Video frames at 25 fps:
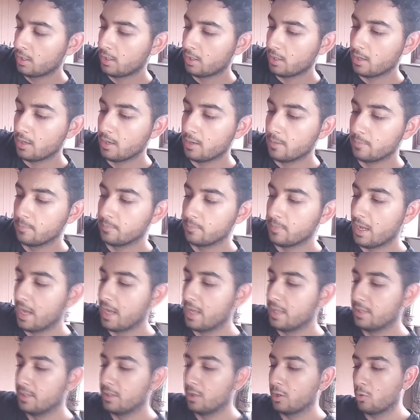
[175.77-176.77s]

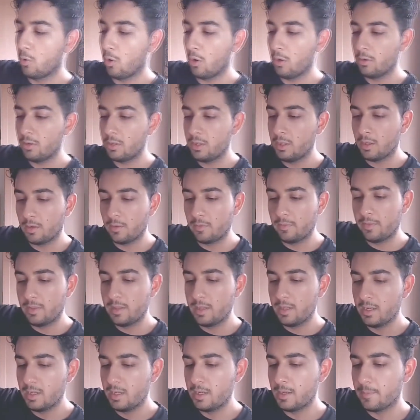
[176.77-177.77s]
And the quality of
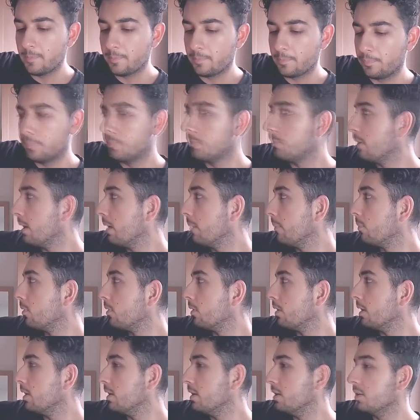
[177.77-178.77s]
the
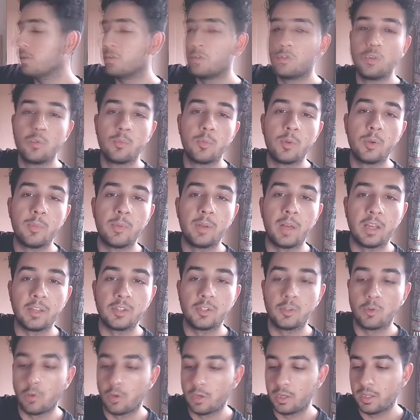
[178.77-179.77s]
paper is super duper nice.
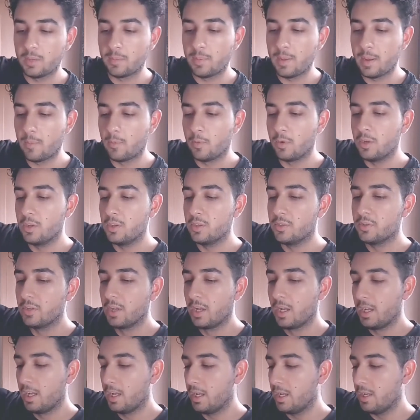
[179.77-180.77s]
The quality of the paper
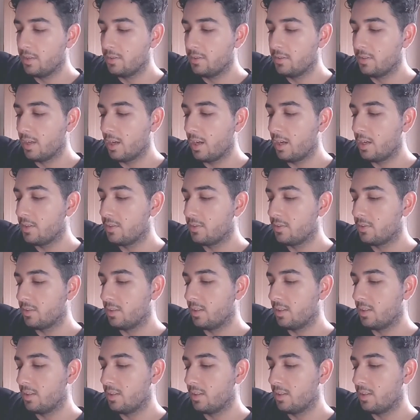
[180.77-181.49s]
is nice.